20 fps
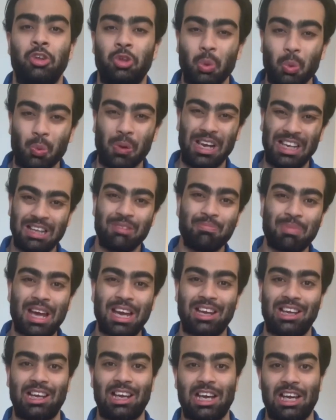So welcome
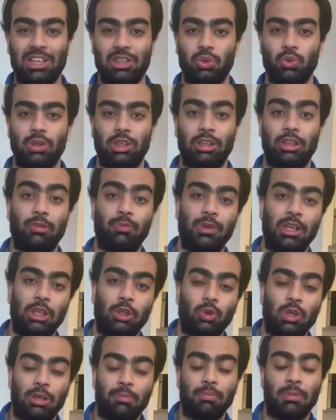back guys to another
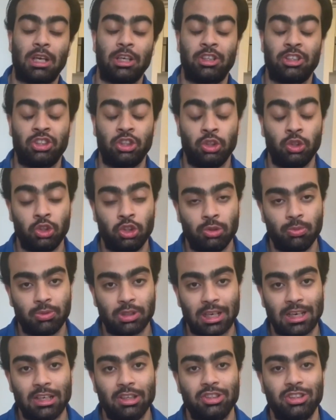video at my YouTube
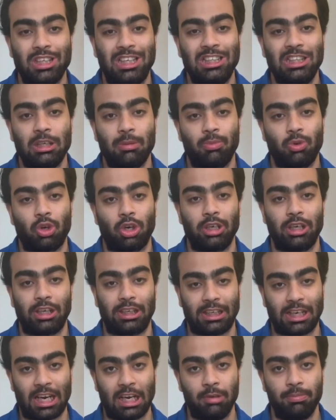channel Study Abroad
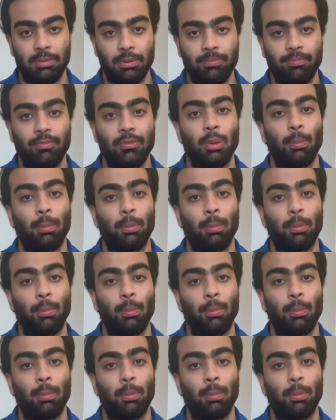Academy.